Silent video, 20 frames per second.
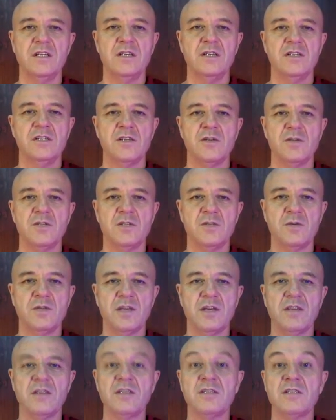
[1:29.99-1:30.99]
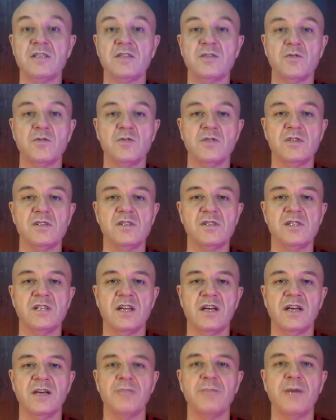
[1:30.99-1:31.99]
So it's with other disorders
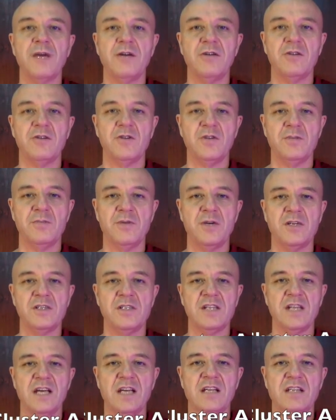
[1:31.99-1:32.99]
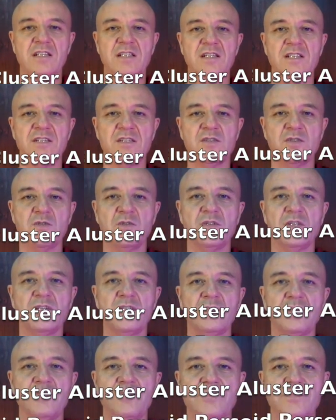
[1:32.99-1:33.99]
like paranoid personality
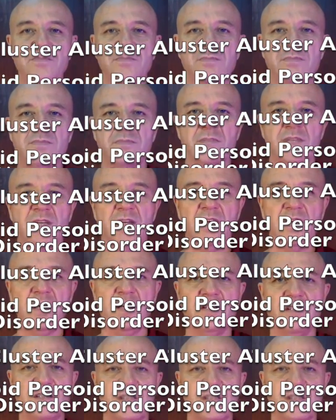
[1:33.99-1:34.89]
disorder and